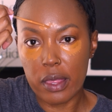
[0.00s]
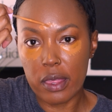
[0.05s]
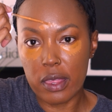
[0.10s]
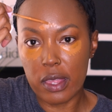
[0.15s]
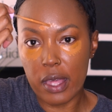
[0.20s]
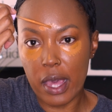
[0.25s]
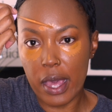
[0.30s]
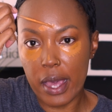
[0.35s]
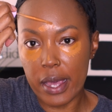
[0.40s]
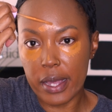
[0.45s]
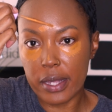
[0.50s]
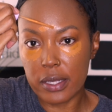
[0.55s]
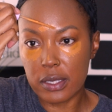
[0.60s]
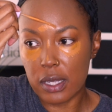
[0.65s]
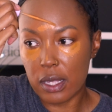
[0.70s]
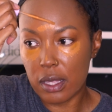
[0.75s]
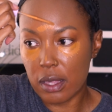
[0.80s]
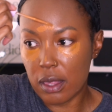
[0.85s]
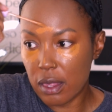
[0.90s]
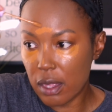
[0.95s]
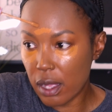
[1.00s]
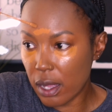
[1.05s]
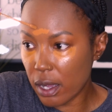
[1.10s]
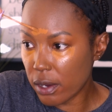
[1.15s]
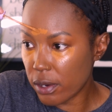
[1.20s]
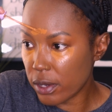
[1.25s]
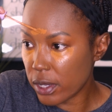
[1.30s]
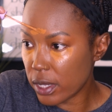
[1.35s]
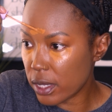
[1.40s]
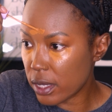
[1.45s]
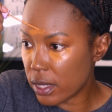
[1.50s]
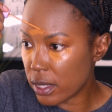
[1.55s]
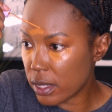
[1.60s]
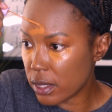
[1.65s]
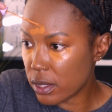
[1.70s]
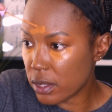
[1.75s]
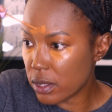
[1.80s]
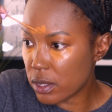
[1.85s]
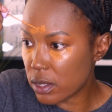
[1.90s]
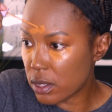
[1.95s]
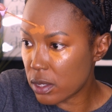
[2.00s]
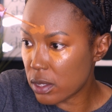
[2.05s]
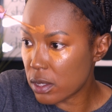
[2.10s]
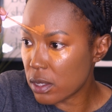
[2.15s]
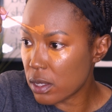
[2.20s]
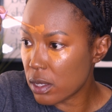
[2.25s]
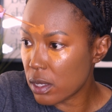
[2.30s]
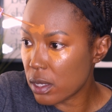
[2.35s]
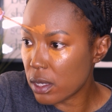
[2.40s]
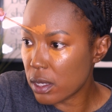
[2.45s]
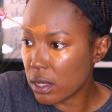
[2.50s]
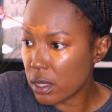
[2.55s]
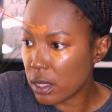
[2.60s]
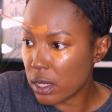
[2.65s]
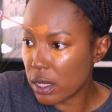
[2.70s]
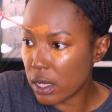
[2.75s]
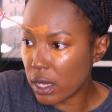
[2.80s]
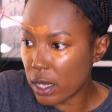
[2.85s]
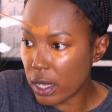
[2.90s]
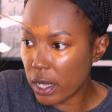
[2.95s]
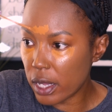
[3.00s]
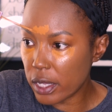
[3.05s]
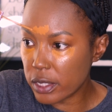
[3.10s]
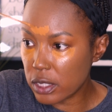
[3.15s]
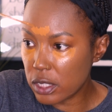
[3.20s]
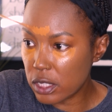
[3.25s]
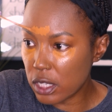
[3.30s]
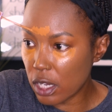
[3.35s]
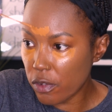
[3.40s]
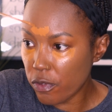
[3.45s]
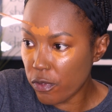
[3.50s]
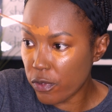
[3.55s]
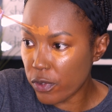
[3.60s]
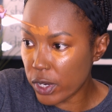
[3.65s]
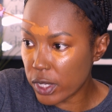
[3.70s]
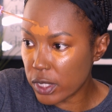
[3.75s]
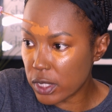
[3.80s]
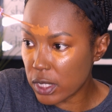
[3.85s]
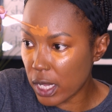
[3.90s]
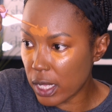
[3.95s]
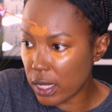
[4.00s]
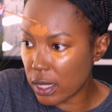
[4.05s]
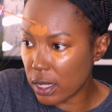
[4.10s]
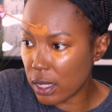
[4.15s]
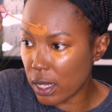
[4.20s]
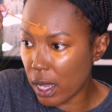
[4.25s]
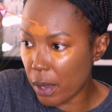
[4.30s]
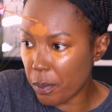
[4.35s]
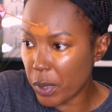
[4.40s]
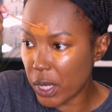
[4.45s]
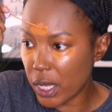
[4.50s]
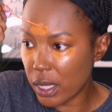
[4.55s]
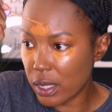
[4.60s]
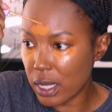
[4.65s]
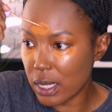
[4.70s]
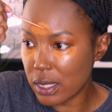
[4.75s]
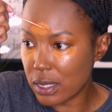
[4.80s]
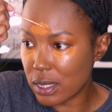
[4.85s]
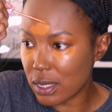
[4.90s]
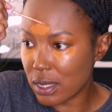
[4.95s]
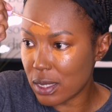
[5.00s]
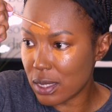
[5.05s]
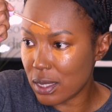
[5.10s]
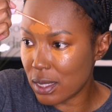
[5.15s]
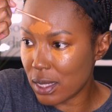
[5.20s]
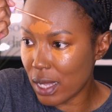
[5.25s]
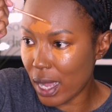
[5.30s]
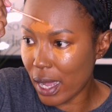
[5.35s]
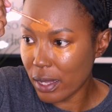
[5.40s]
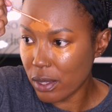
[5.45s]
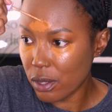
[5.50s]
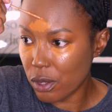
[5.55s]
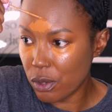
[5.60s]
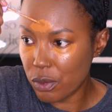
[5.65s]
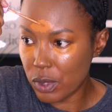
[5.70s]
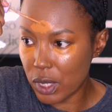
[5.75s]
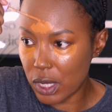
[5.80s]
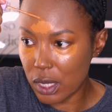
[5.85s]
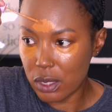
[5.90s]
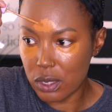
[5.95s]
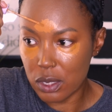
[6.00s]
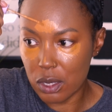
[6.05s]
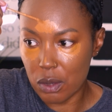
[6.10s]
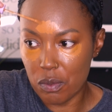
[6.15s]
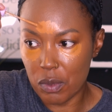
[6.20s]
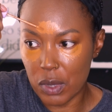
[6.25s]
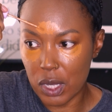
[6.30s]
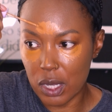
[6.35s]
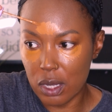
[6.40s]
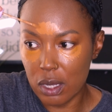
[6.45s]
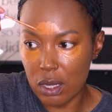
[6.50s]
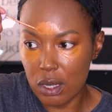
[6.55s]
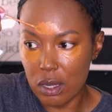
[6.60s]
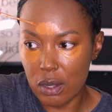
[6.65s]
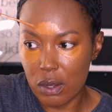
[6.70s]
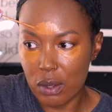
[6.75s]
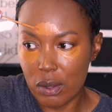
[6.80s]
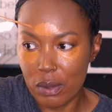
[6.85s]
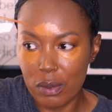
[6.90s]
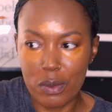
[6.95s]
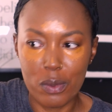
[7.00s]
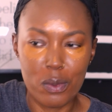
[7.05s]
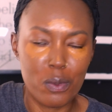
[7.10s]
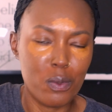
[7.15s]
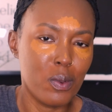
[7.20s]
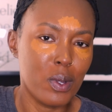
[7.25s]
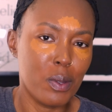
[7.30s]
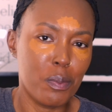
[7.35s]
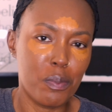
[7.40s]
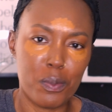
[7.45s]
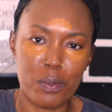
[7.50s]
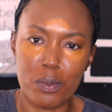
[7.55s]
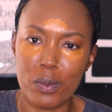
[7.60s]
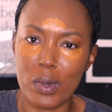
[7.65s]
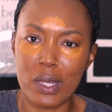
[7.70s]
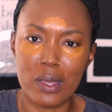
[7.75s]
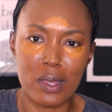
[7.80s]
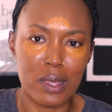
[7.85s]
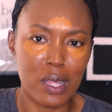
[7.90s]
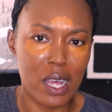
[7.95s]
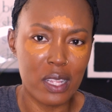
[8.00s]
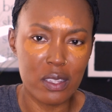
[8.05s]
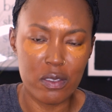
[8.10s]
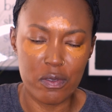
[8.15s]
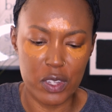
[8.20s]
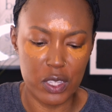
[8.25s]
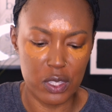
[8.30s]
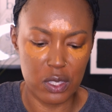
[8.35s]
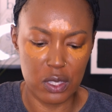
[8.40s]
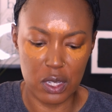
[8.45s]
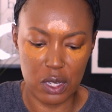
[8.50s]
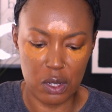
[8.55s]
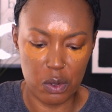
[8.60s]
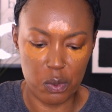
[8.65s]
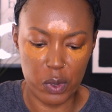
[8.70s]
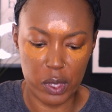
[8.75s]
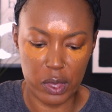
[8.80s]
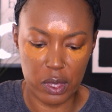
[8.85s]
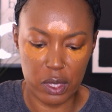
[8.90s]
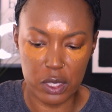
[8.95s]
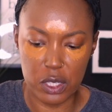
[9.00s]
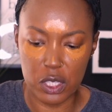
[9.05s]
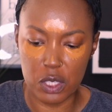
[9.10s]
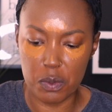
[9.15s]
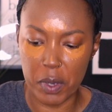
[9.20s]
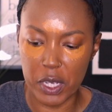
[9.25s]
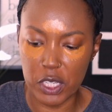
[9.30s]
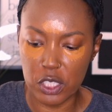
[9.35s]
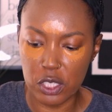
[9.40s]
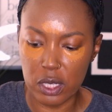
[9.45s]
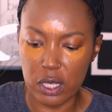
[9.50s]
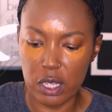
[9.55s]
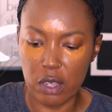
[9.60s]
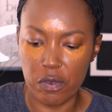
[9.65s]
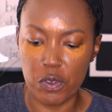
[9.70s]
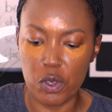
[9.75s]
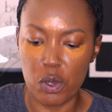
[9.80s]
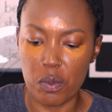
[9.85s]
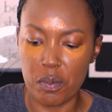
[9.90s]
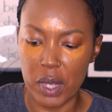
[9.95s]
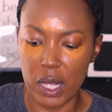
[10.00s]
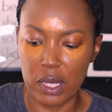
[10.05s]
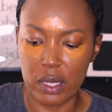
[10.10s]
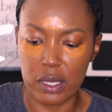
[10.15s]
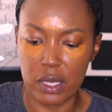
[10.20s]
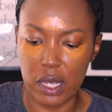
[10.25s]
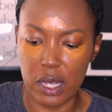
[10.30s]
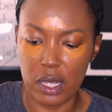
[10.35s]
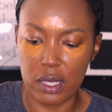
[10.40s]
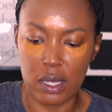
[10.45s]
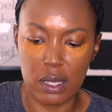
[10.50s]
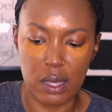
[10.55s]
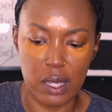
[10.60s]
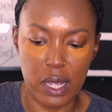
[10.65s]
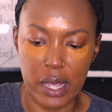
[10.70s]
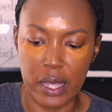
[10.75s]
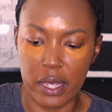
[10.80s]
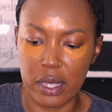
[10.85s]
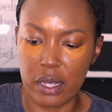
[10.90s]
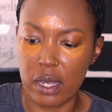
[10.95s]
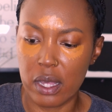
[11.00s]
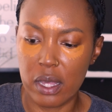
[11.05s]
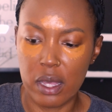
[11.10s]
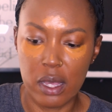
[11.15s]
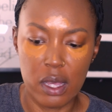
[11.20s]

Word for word: that there is a difference and I mean it's not unique to me we a lot of us deal with it especially if you're melanated like